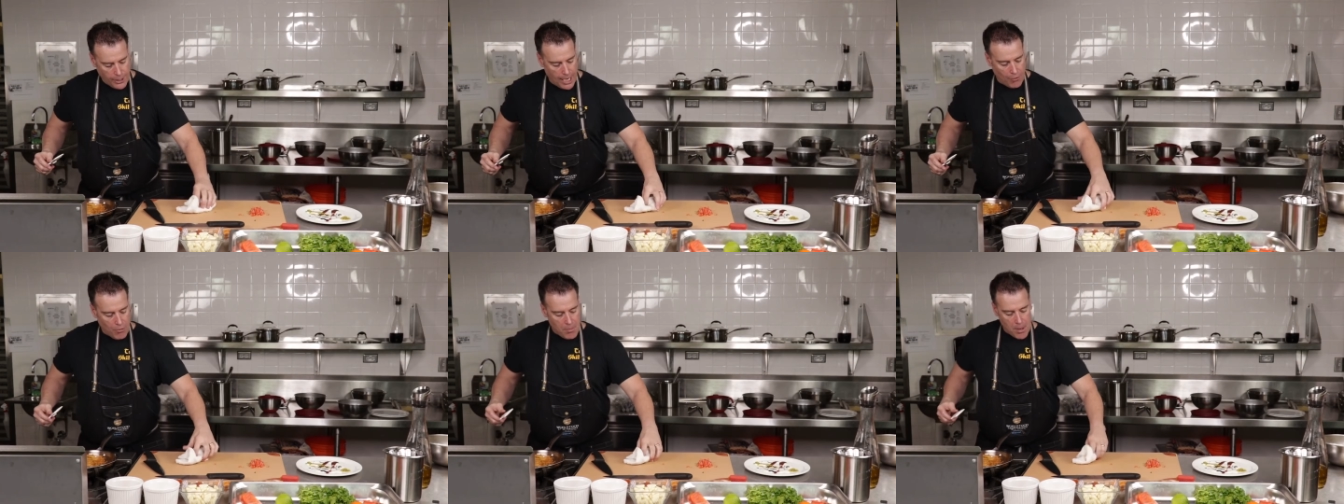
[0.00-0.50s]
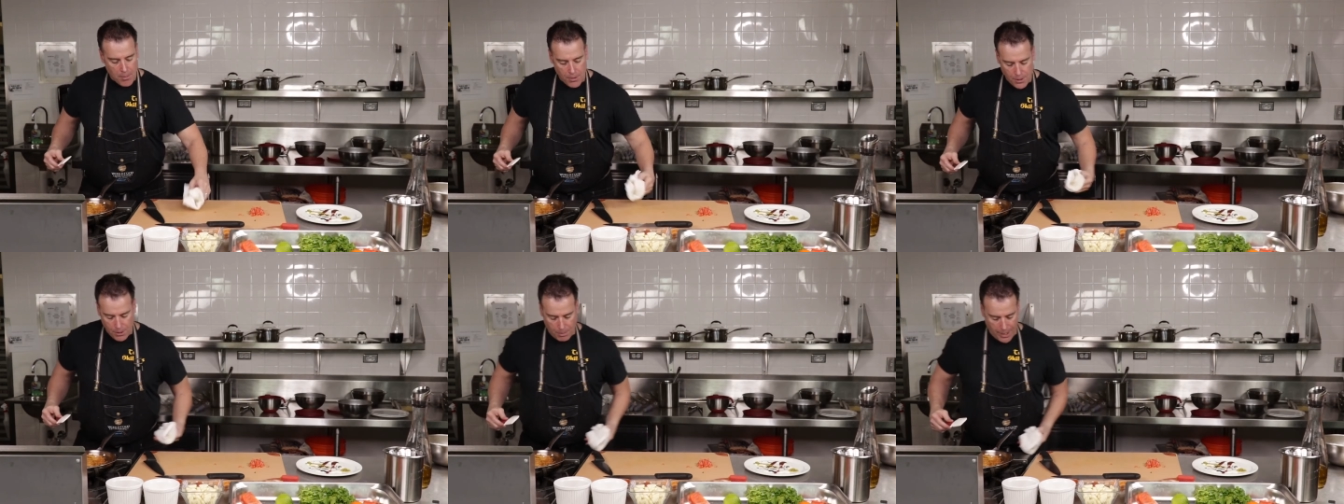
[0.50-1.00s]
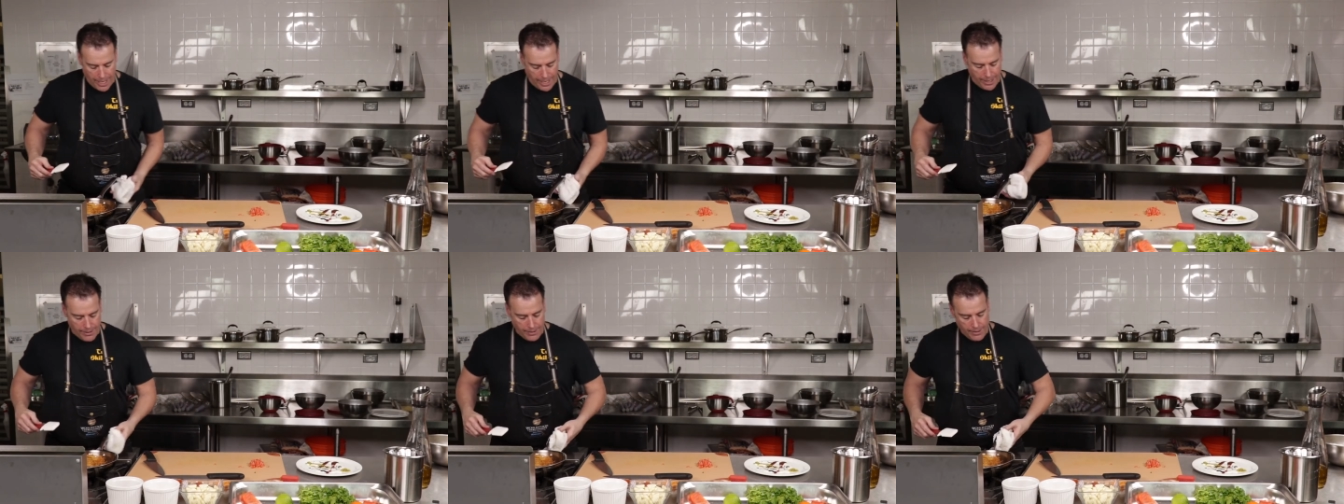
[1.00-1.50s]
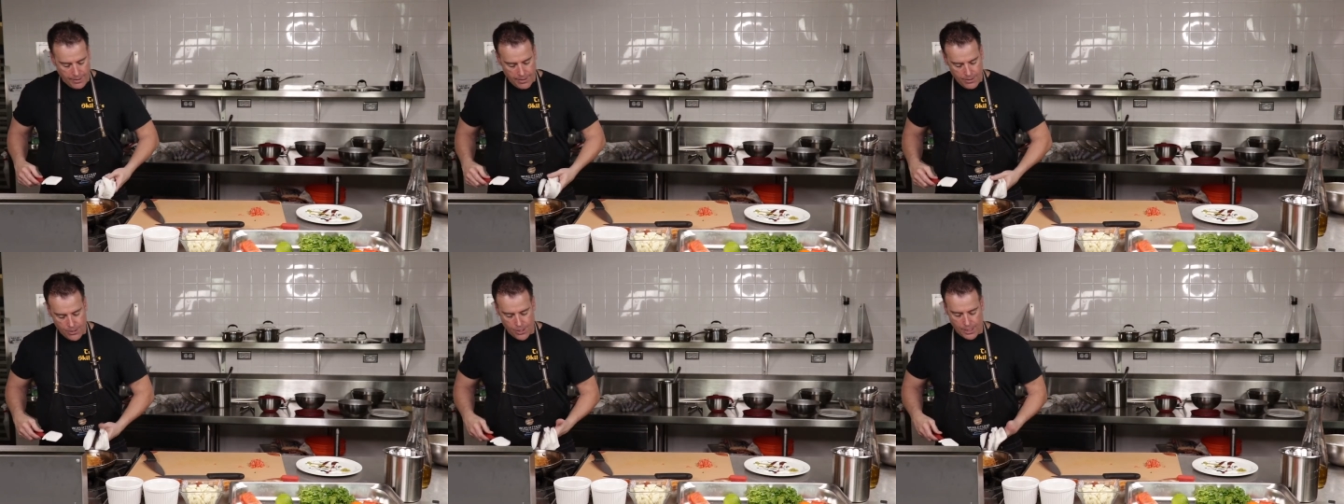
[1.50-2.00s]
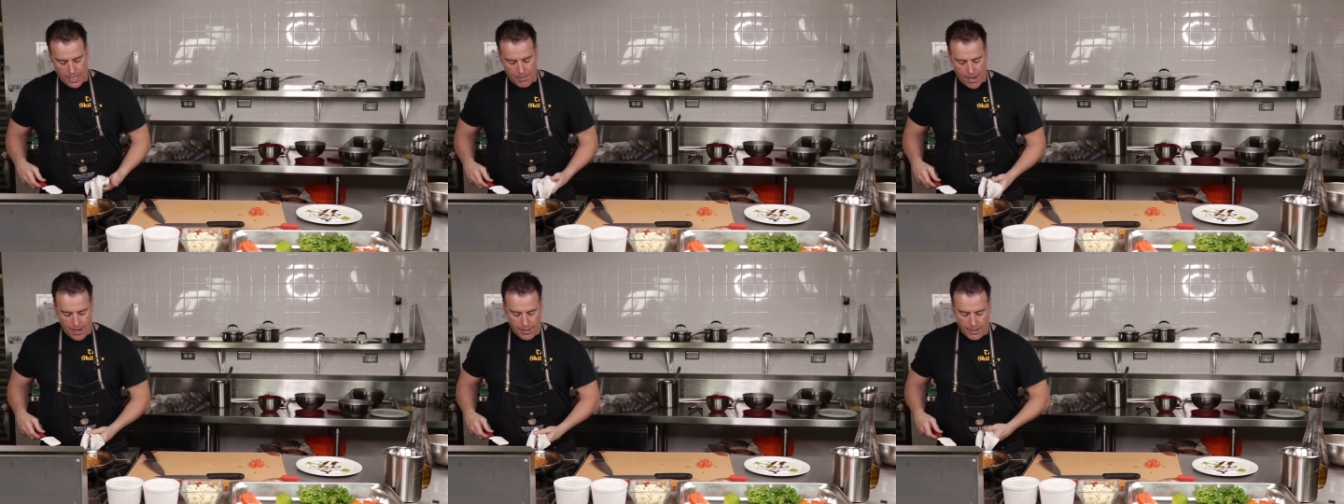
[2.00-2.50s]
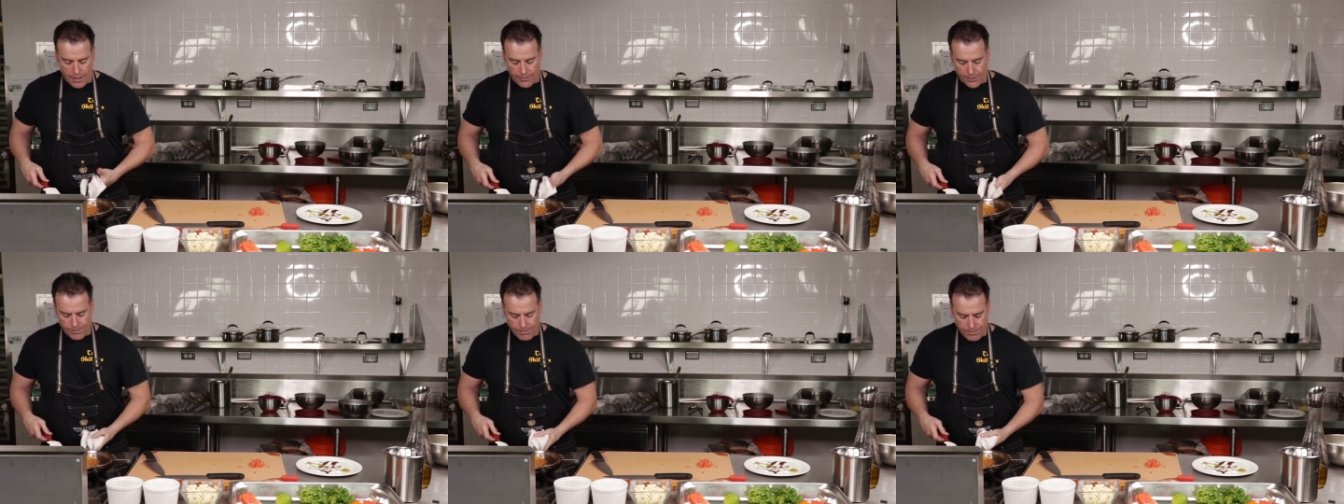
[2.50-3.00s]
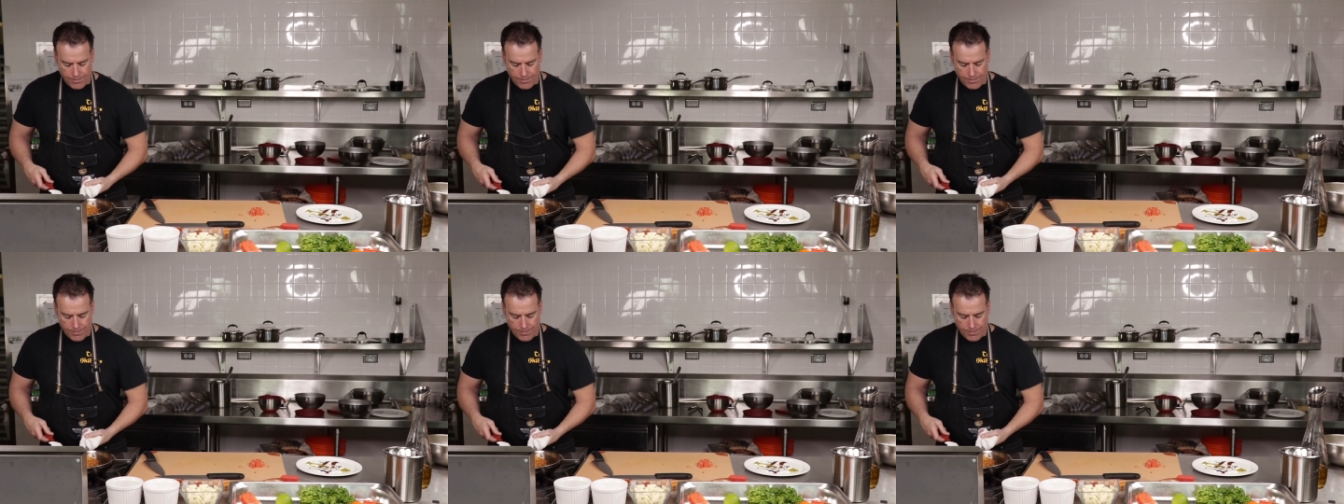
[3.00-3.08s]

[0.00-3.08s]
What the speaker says: you got to remember your pan just came out of the oven,